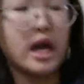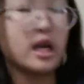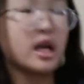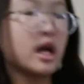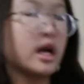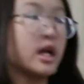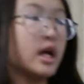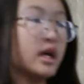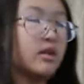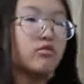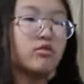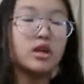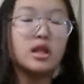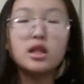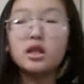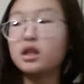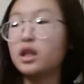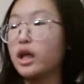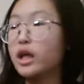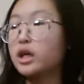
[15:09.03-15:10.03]
I
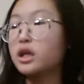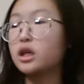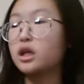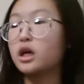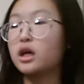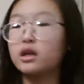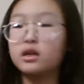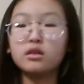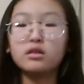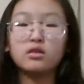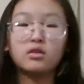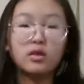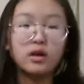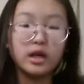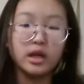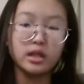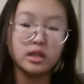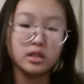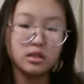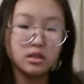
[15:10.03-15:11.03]
really like it. I don't
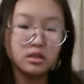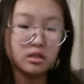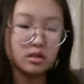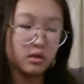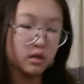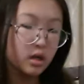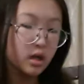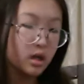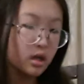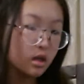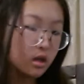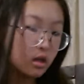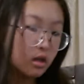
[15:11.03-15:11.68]
know why. I really do.